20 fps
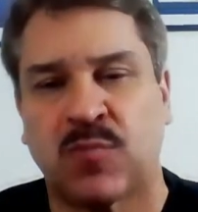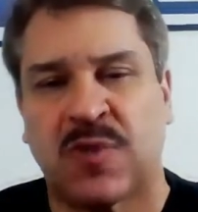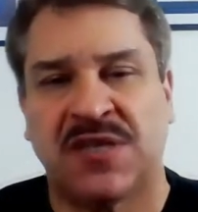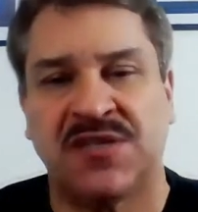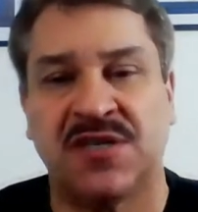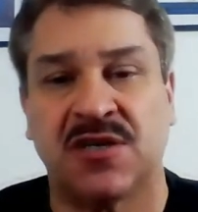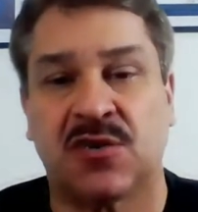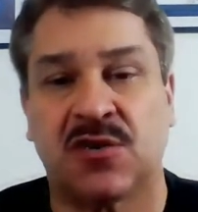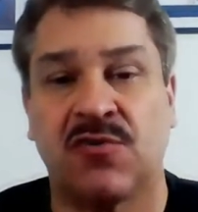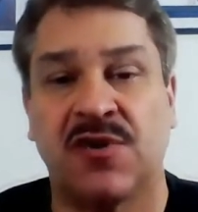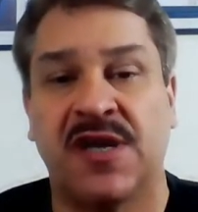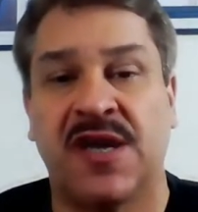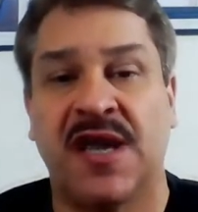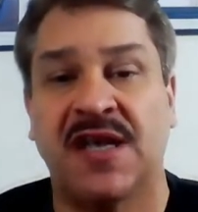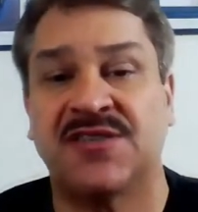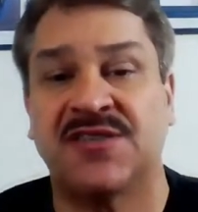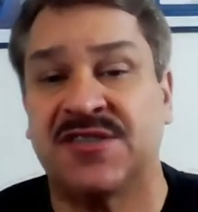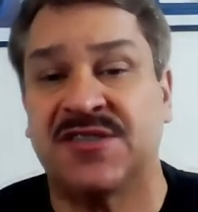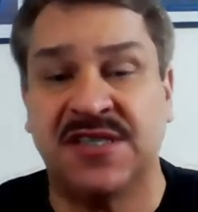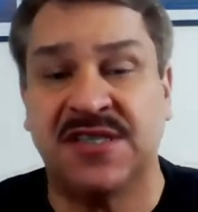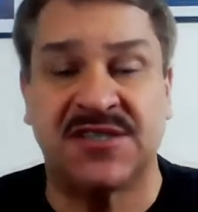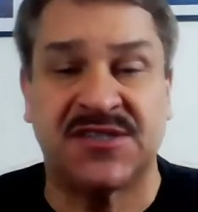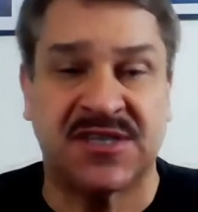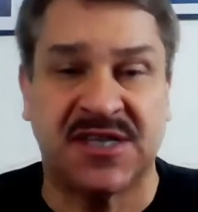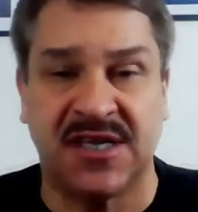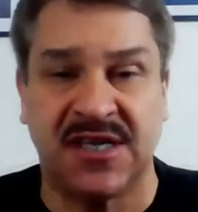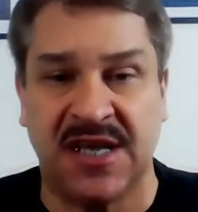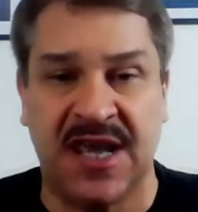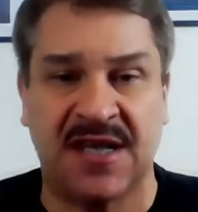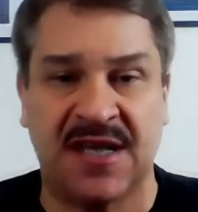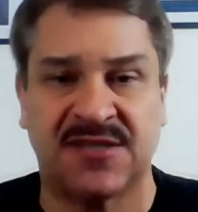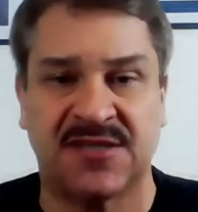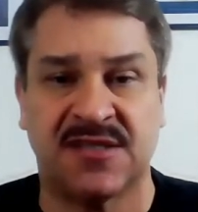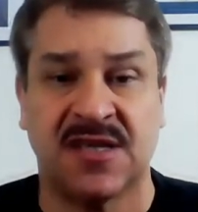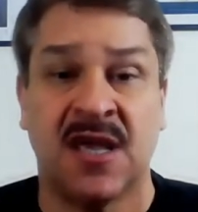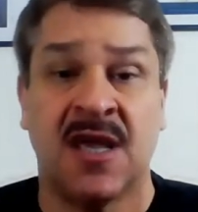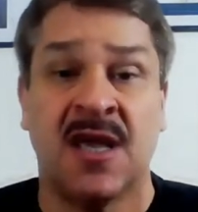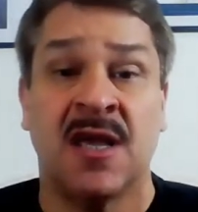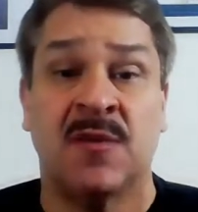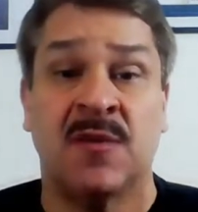is it creates
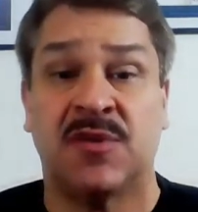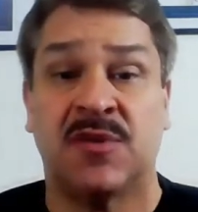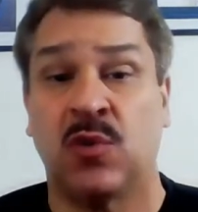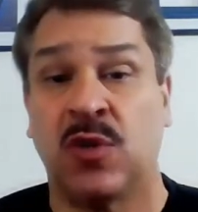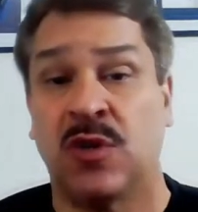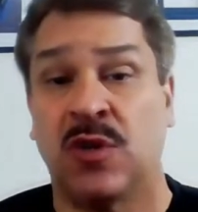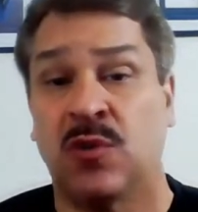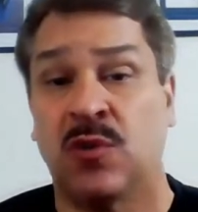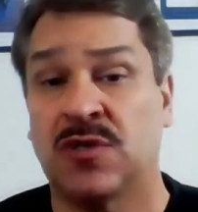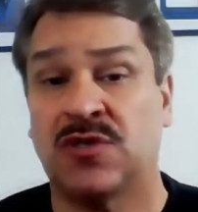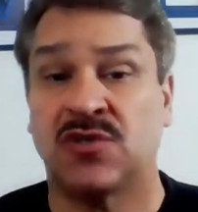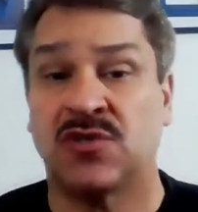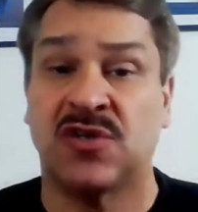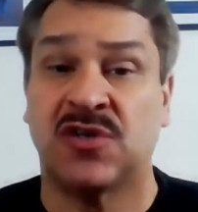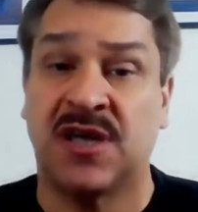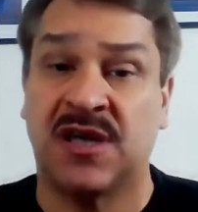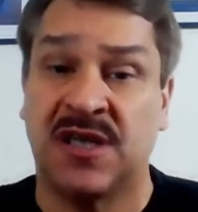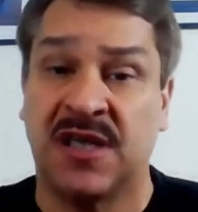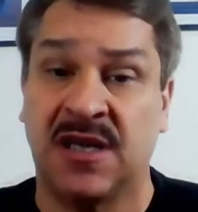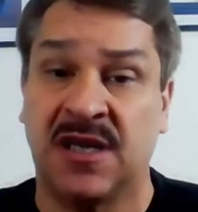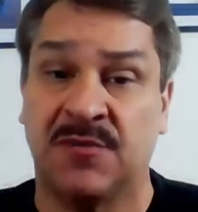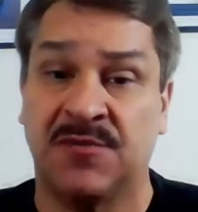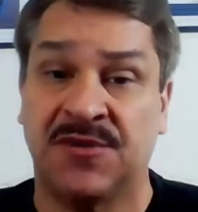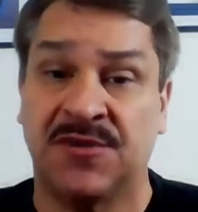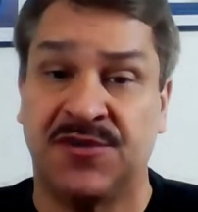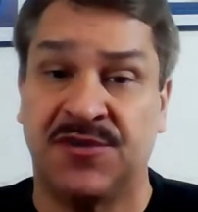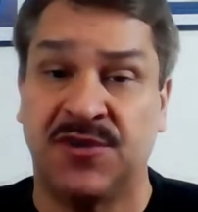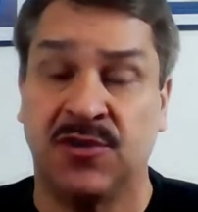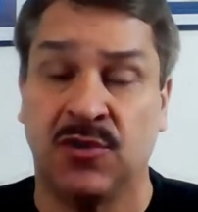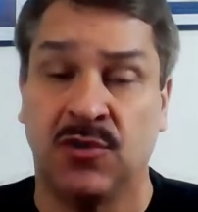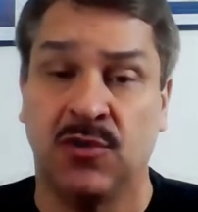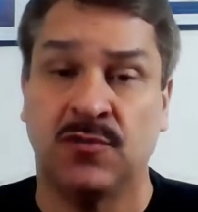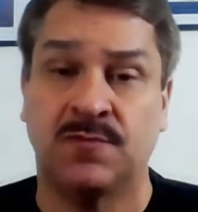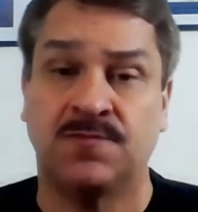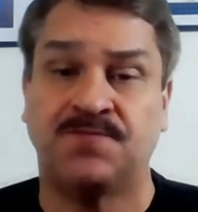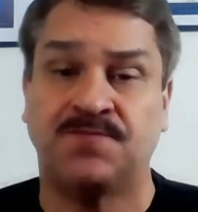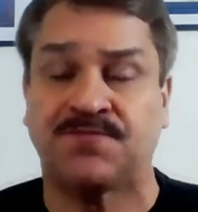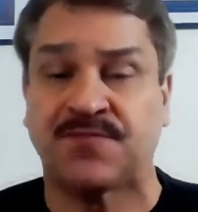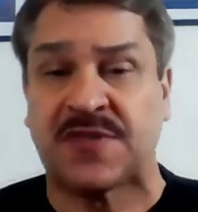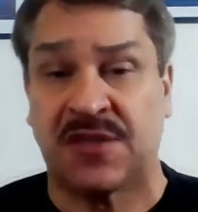disconnects between what you're trying to get them to
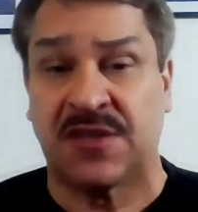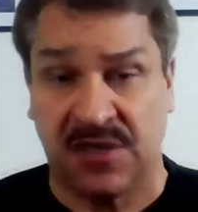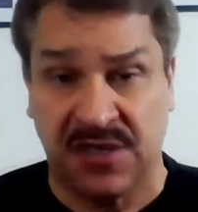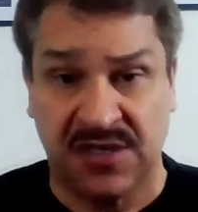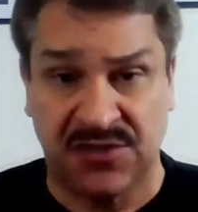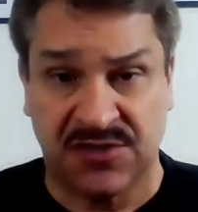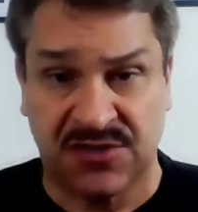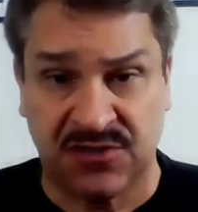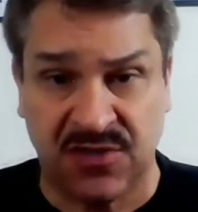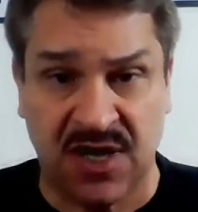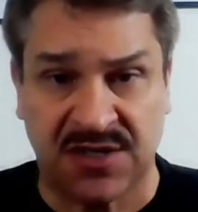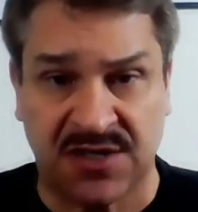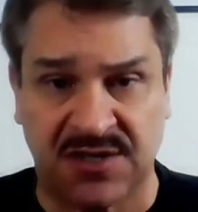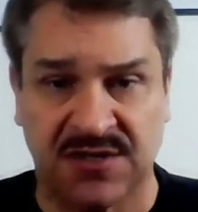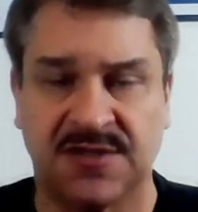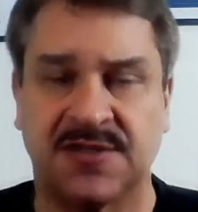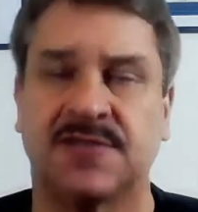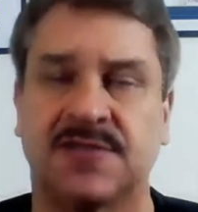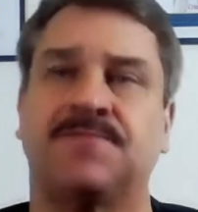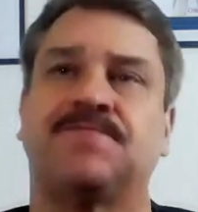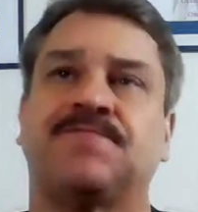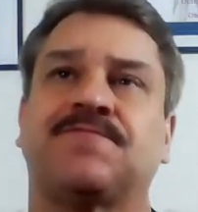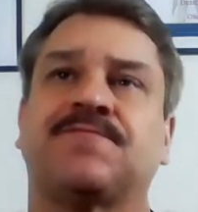do, the instructions,